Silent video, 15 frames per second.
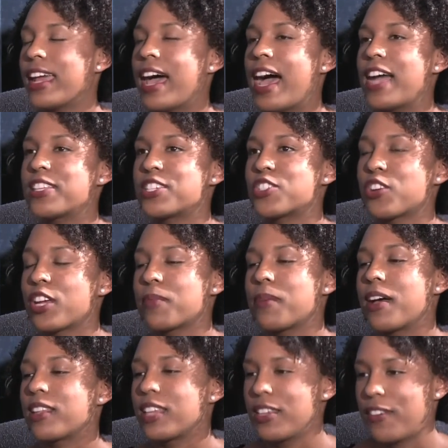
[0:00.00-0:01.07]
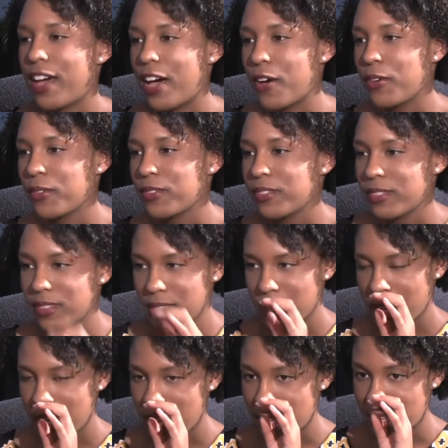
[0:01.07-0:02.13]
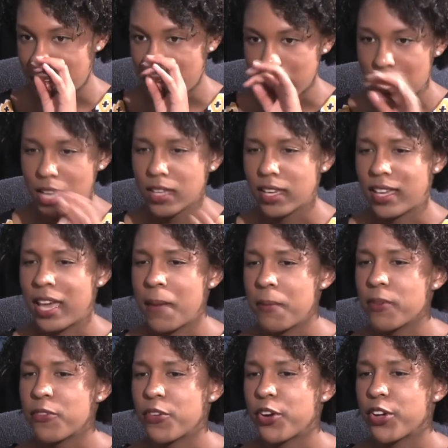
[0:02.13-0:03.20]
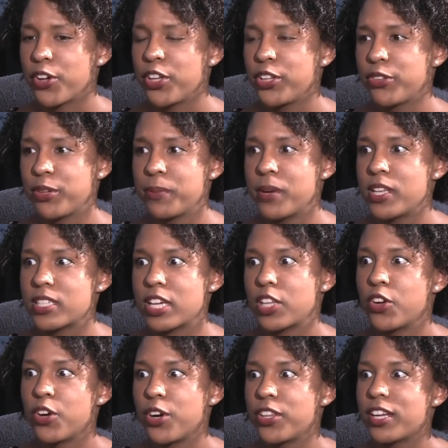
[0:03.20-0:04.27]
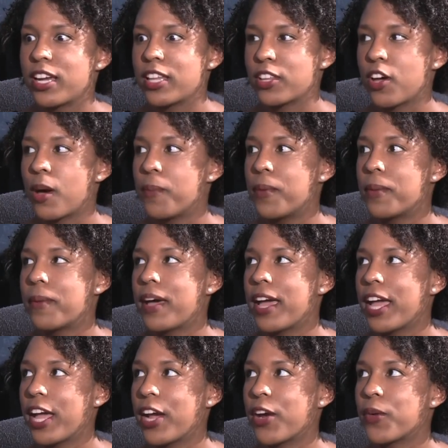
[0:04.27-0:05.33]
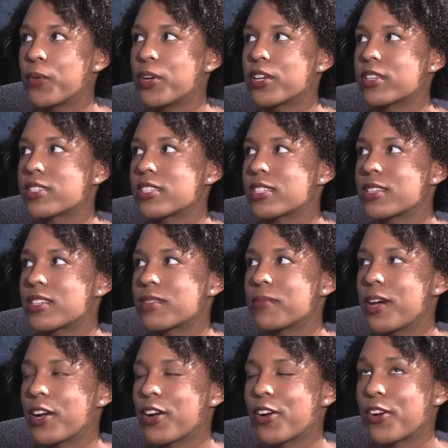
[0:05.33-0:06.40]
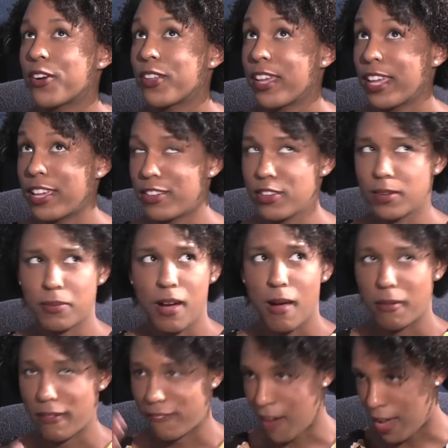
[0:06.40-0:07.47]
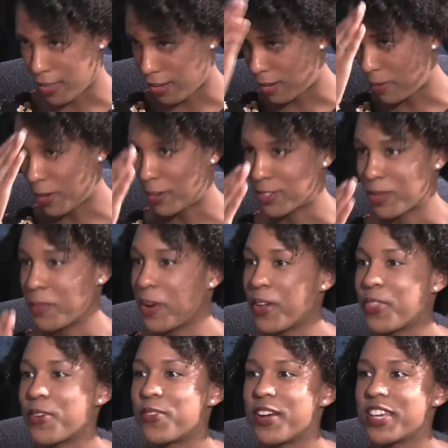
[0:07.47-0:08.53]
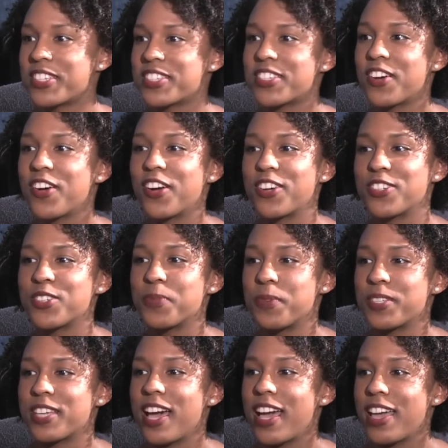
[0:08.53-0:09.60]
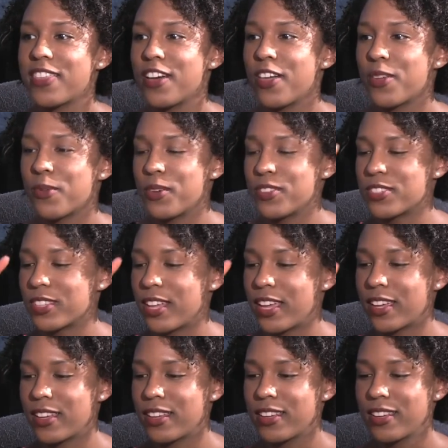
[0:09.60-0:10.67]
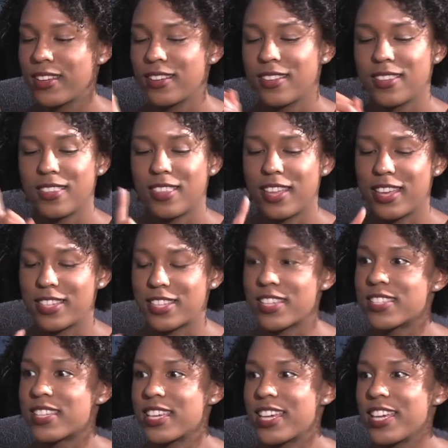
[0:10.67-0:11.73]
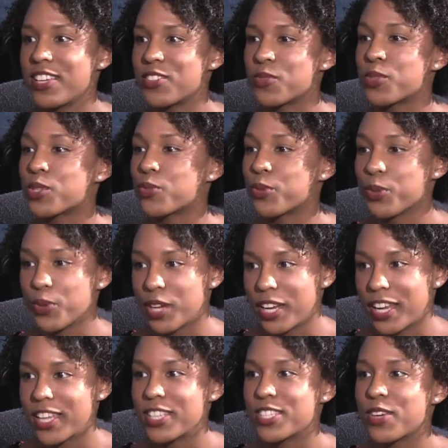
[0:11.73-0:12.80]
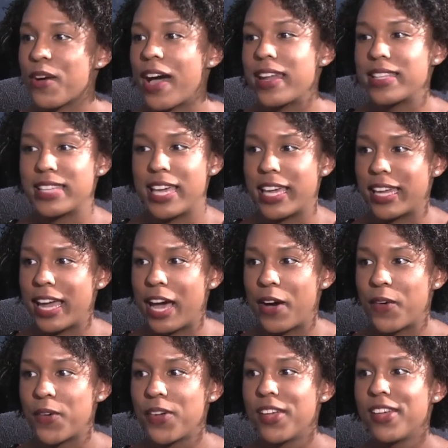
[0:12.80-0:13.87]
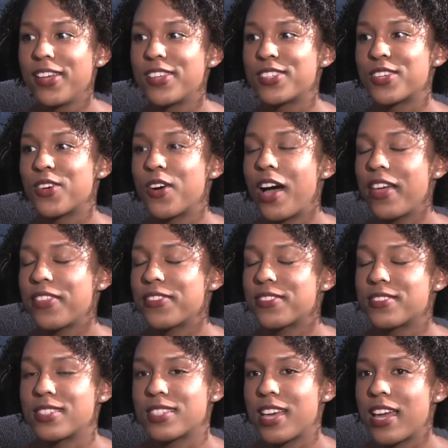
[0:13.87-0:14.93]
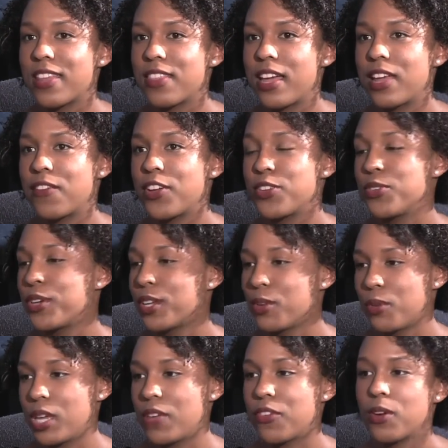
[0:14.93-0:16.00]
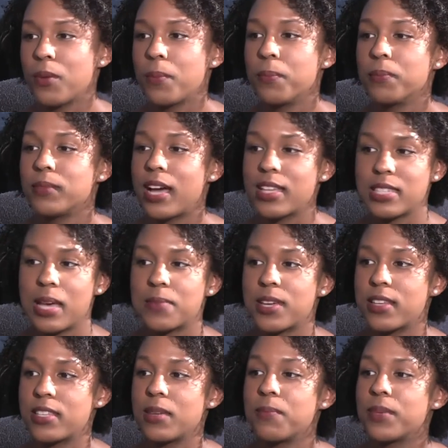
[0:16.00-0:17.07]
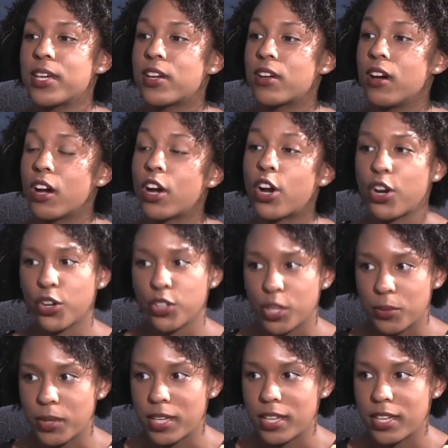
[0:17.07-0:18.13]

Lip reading: and I had to straighten my leave out. And that I kept it for a good 3 months, like longer than I thought. But my hair was, my curl, like you could probably find it up here somewhere. The rest are super tight, and the other ones are like this because the heat was ruining it. Right. So I had to take it out. So I decided that if I do get a weave, it'll 9 times out of 10 be a curly